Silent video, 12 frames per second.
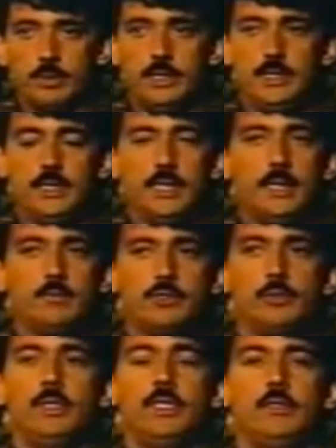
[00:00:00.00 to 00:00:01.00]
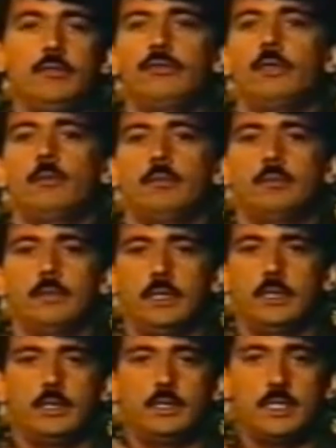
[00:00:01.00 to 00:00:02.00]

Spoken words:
He claimed to be from a